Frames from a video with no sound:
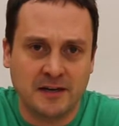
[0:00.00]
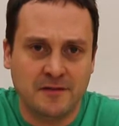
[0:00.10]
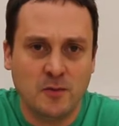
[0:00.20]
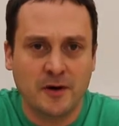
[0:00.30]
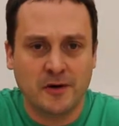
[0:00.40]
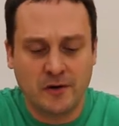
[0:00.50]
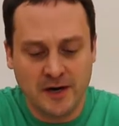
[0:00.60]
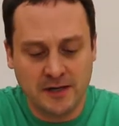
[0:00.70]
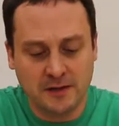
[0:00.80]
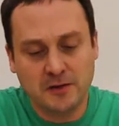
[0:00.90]
if you want to
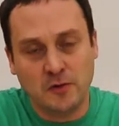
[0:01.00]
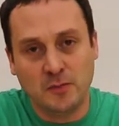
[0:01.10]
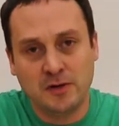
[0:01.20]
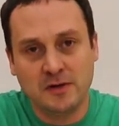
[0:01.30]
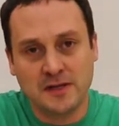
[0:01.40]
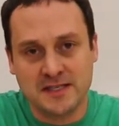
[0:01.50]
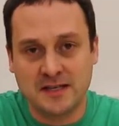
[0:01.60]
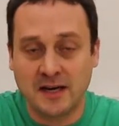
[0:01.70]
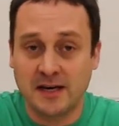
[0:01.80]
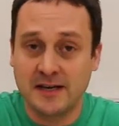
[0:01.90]
create a loop that's
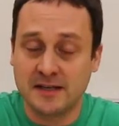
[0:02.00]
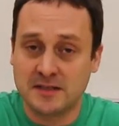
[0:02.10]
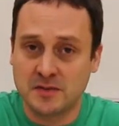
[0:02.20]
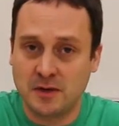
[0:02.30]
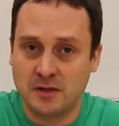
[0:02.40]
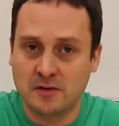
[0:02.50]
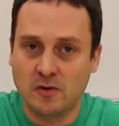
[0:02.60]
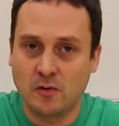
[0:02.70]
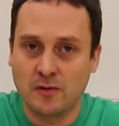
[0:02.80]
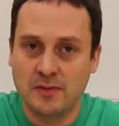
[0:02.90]
not going to get smaller
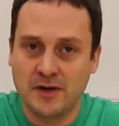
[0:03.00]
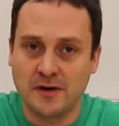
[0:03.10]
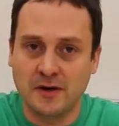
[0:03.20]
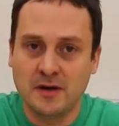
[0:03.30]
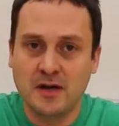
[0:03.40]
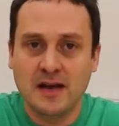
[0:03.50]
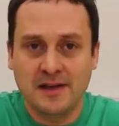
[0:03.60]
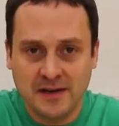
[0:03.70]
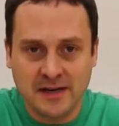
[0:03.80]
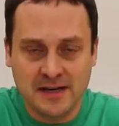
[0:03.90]
or bigger
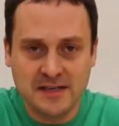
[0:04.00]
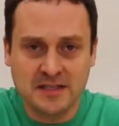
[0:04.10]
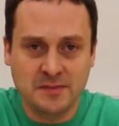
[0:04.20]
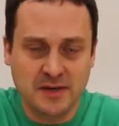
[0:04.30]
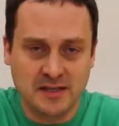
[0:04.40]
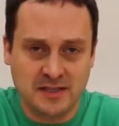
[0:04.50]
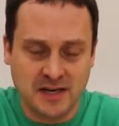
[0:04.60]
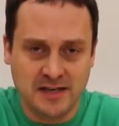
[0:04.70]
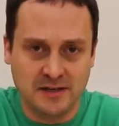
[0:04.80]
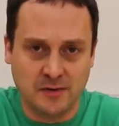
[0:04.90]
and that can easily be
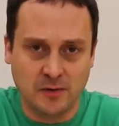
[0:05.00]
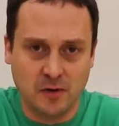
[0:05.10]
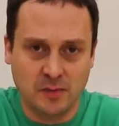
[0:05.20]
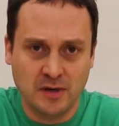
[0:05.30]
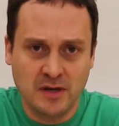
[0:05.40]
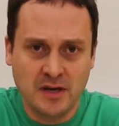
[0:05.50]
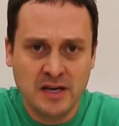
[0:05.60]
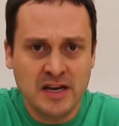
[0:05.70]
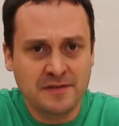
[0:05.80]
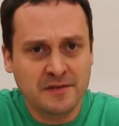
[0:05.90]
untied in a rope.
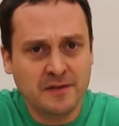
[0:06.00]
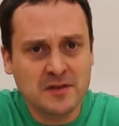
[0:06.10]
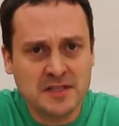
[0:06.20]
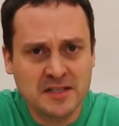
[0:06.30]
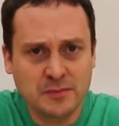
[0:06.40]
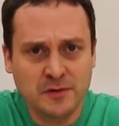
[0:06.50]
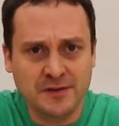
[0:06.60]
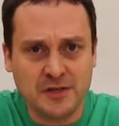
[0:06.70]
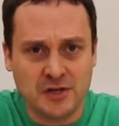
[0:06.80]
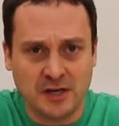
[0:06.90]
If you've ever seen the
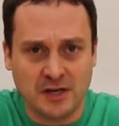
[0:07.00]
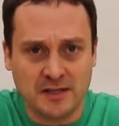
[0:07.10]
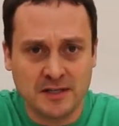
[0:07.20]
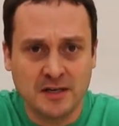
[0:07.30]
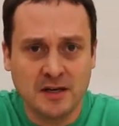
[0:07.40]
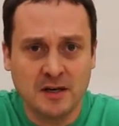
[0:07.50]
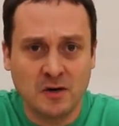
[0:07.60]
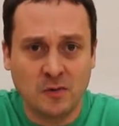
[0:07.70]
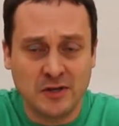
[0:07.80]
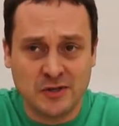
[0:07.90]
movie Jaws,
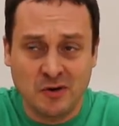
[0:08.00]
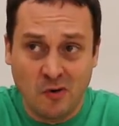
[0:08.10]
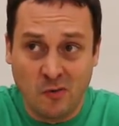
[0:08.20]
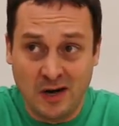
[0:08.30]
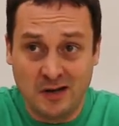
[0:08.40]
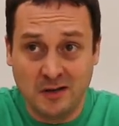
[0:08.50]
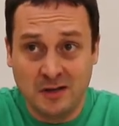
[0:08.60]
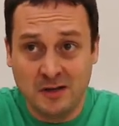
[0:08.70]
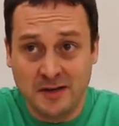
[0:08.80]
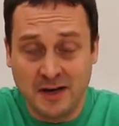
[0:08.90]
which,
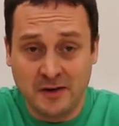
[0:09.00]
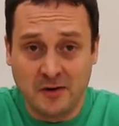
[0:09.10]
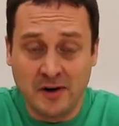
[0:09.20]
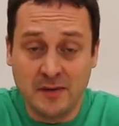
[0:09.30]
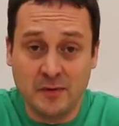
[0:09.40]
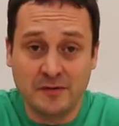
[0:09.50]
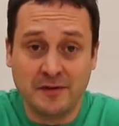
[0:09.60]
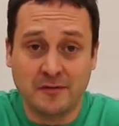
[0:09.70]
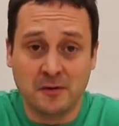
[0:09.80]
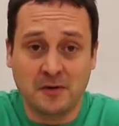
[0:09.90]
while not a great movie
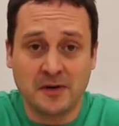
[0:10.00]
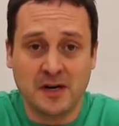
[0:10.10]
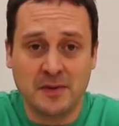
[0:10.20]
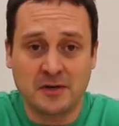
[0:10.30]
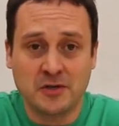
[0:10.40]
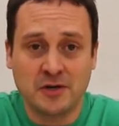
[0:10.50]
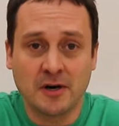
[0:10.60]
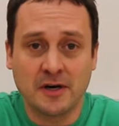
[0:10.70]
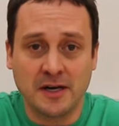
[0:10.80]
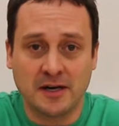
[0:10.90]
for learning about
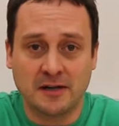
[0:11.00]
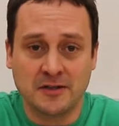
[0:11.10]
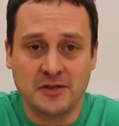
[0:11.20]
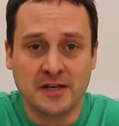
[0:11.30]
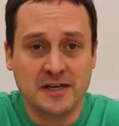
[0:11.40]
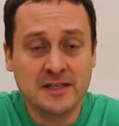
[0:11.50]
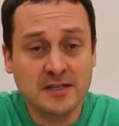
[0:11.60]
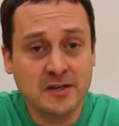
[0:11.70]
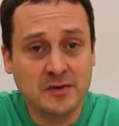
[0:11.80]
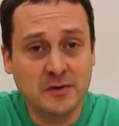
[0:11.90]
shark ecology, is
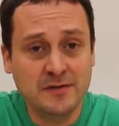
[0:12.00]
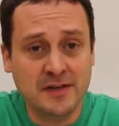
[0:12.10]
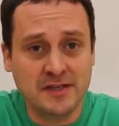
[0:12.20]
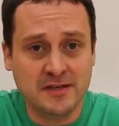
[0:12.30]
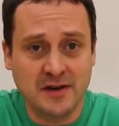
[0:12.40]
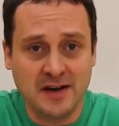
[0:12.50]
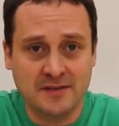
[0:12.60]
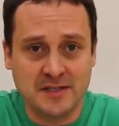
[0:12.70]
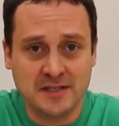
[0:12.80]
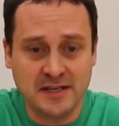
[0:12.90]
a good movie to have
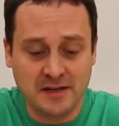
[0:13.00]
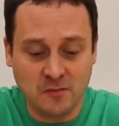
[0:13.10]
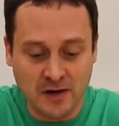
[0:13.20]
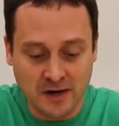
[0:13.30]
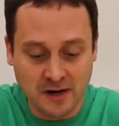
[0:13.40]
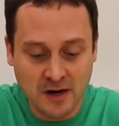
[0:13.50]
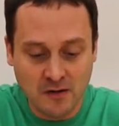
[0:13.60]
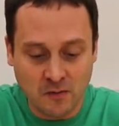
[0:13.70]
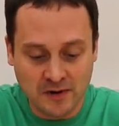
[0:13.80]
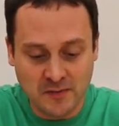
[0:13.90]
a scene where
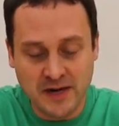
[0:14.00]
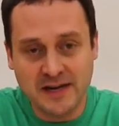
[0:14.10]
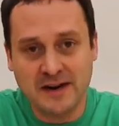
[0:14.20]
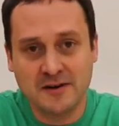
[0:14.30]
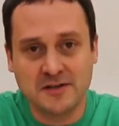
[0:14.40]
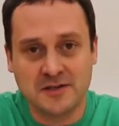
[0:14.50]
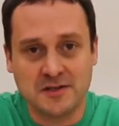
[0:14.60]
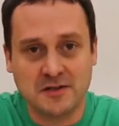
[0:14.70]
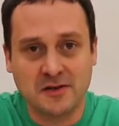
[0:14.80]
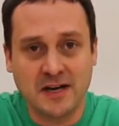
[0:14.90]
one of the main characters
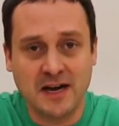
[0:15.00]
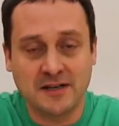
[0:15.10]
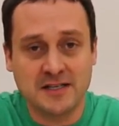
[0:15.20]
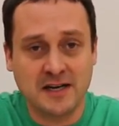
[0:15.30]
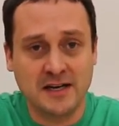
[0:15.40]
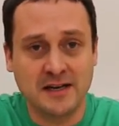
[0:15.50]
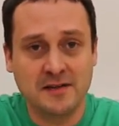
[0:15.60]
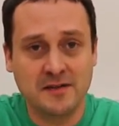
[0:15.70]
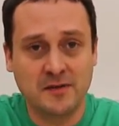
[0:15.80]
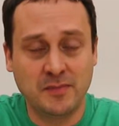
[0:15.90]
is learning how to tie
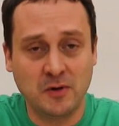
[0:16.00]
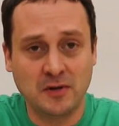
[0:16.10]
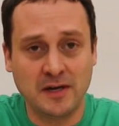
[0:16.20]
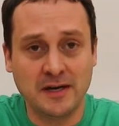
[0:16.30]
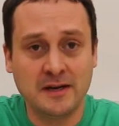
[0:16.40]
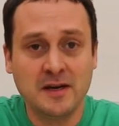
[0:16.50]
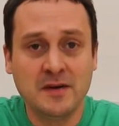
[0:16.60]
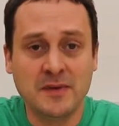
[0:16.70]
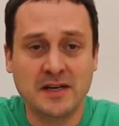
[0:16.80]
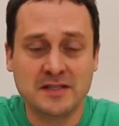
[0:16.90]
the bowline.
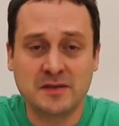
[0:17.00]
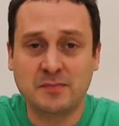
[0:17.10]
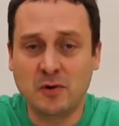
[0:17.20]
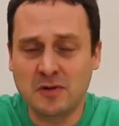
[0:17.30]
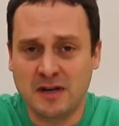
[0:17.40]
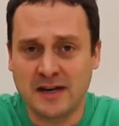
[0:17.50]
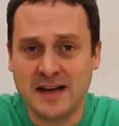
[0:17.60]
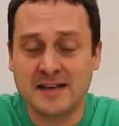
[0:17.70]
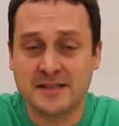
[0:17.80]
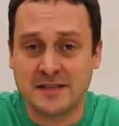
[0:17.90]
Because the bowline
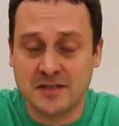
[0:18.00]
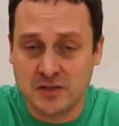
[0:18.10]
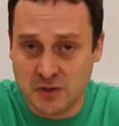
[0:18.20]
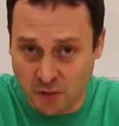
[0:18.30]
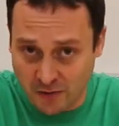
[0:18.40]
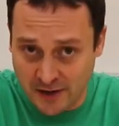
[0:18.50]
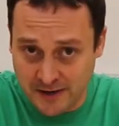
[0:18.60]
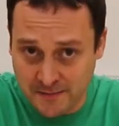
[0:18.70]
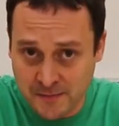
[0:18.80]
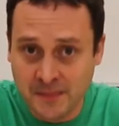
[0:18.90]
has a
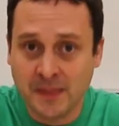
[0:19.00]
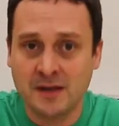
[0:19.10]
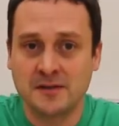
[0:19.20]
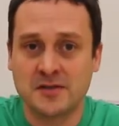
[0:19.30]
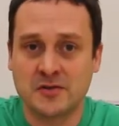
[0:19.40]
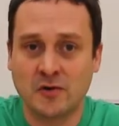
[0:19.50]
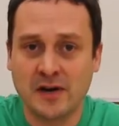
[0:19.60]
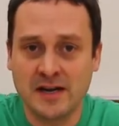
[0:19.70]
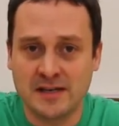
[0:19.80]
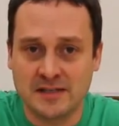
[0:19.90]
story. The
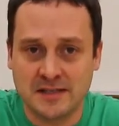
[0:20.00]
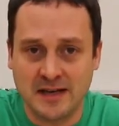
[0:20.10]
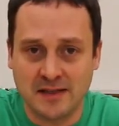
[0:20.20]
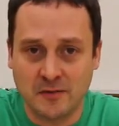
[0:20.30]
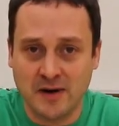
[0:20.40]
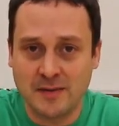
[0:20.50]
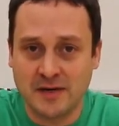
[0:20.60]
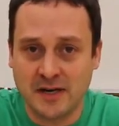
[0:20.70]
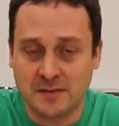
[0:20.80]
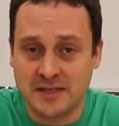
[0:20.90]
story is that the
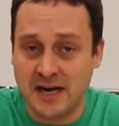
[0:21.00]
rabbit comes